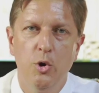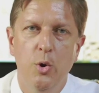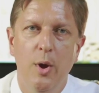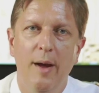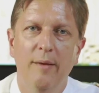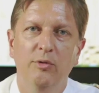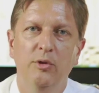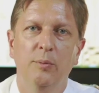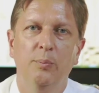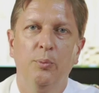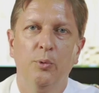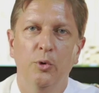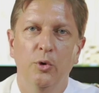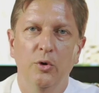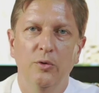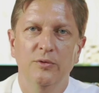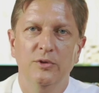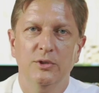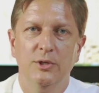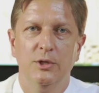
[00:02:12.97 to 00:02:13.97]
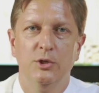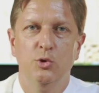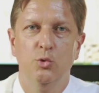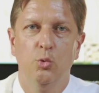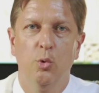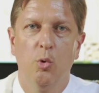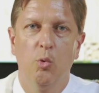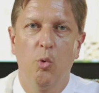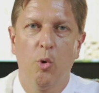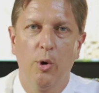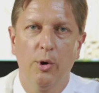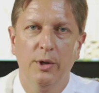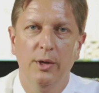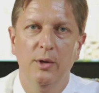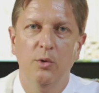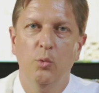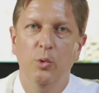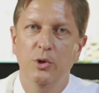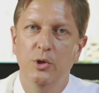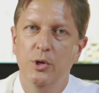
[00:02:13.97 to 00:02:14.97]
you have to prove is that you were
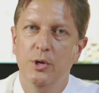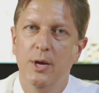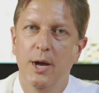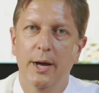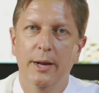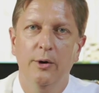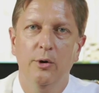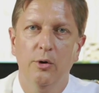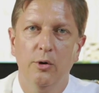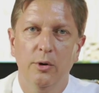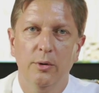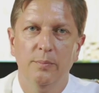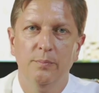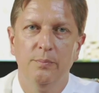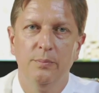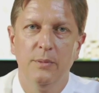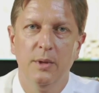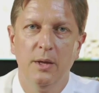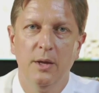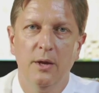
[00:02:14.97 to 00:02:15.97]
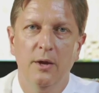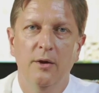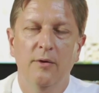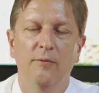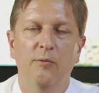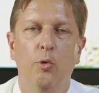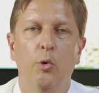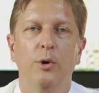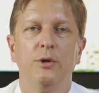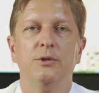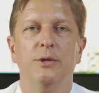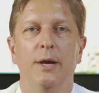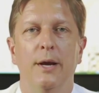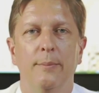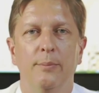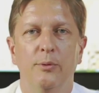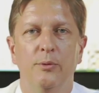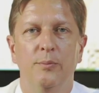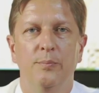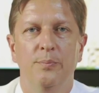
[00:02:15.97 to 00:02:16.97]
working when you got hurt. For
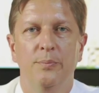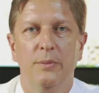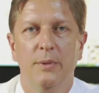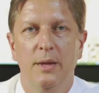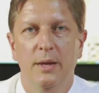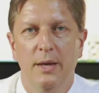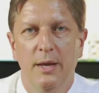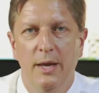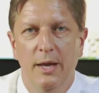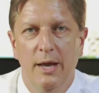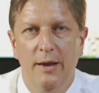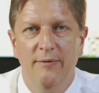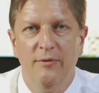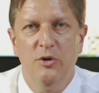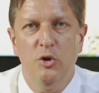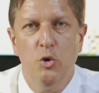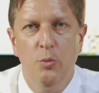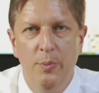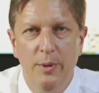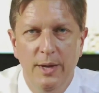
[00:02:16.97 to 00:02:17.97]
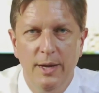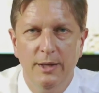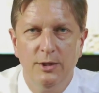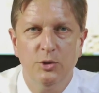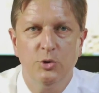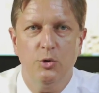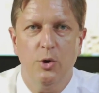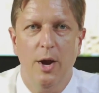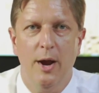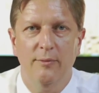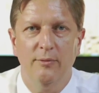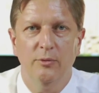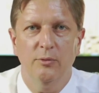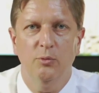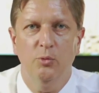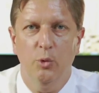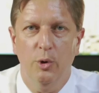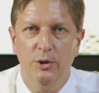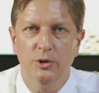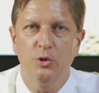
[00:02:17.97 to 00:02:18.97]
example, if a UPS driver
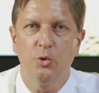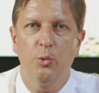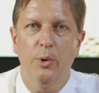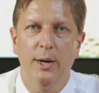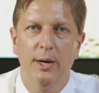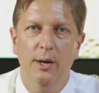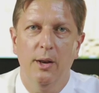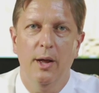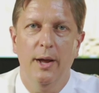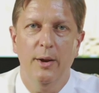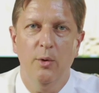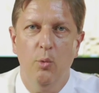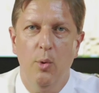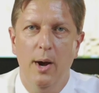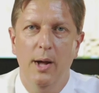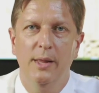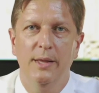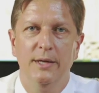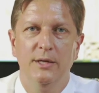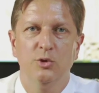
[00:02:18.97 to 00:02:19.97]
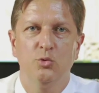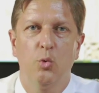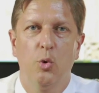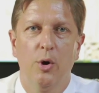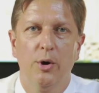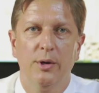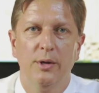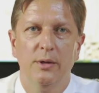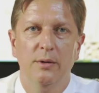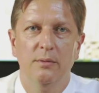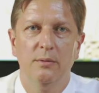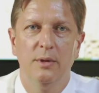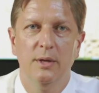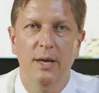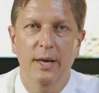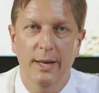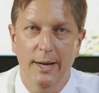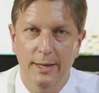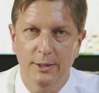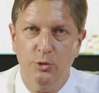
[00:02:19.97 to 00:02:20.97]
runs a red light while he is working
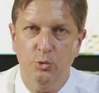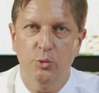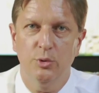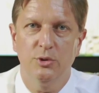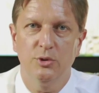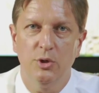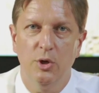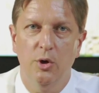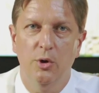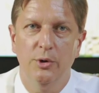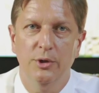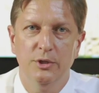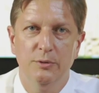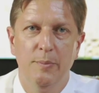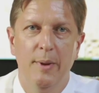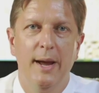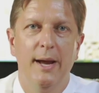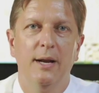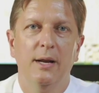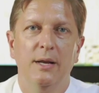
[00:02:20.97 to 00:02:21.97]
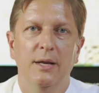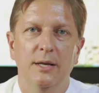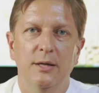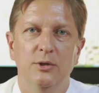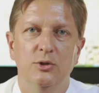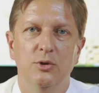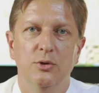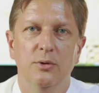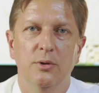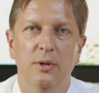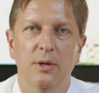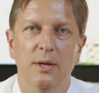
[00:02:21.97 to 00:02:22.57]
and as a result is badly injured,